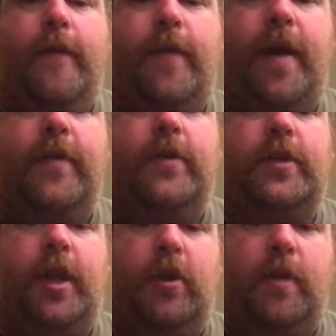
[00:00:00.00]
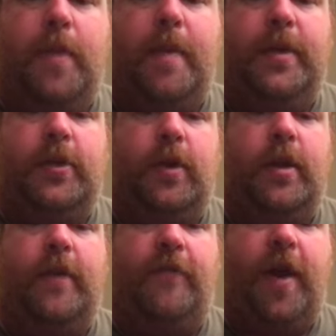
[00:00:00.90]
5 years later, the babies turn
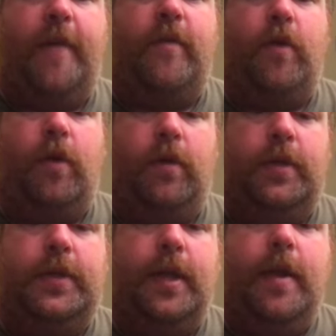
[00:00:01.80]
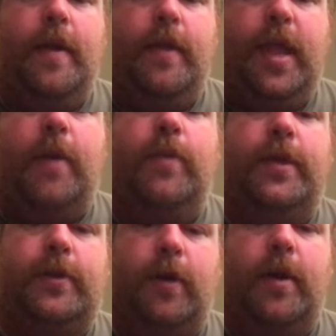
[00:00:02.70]
into five-year-olds that we
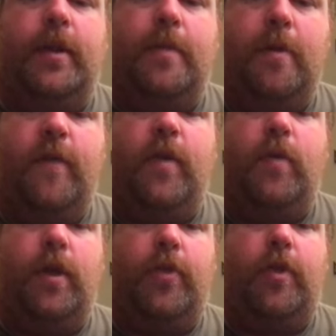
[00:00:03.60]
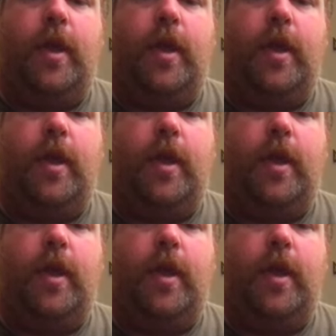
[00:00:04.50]
started the movie with.